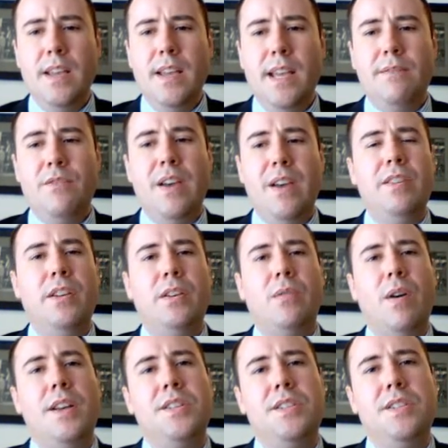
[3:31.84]
If you have any
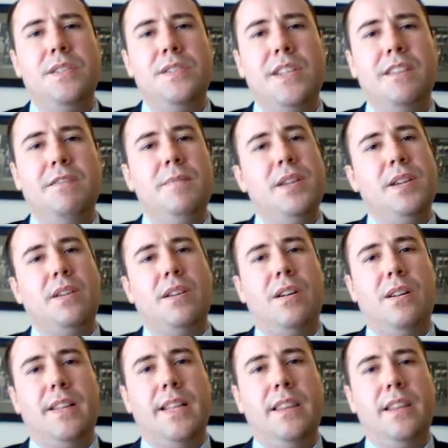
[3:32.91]
questions, give me a
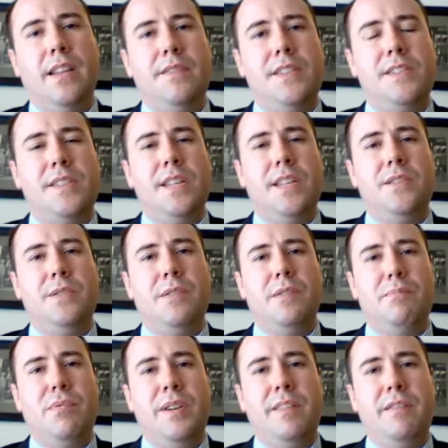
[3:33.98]
call. I'd love to send you a
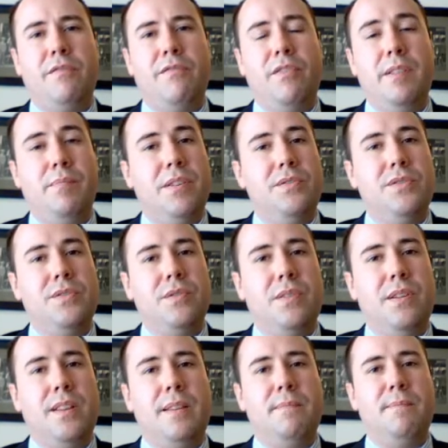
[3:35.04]
brief free
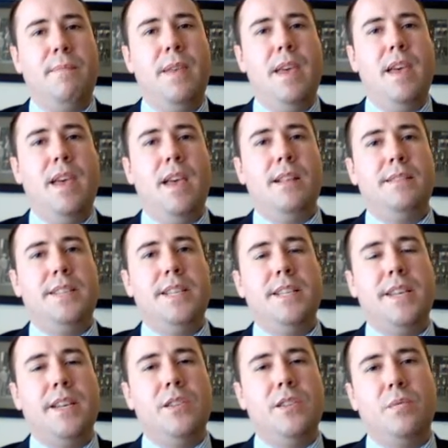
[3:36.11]
brochure that
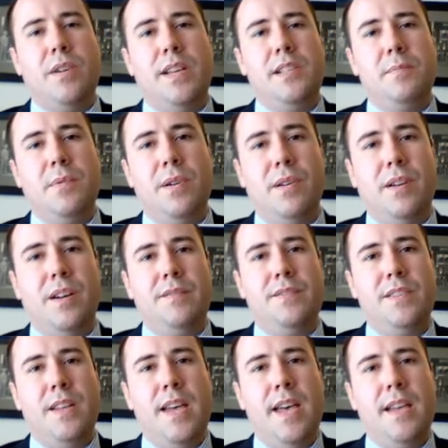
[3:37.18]
details what I spoke of
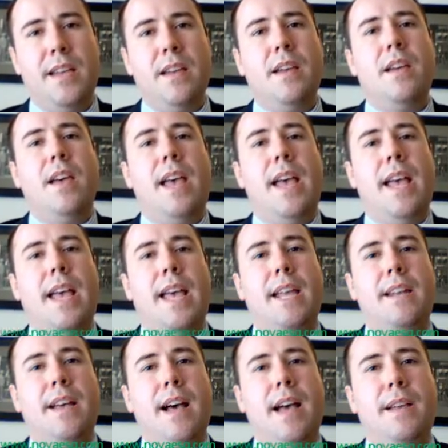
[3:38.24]
today,
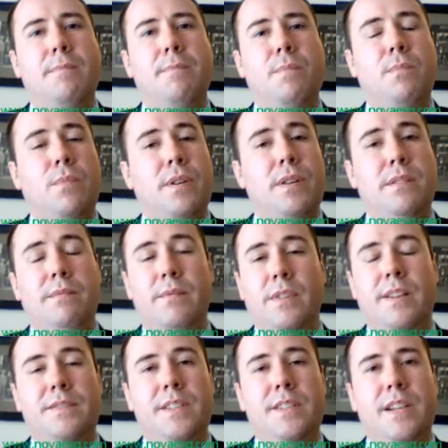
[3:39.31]
and I would
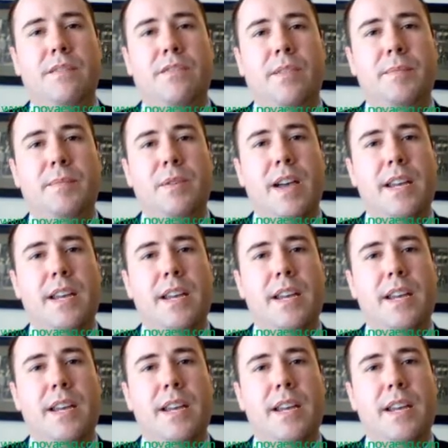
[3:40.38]
love to hear from you.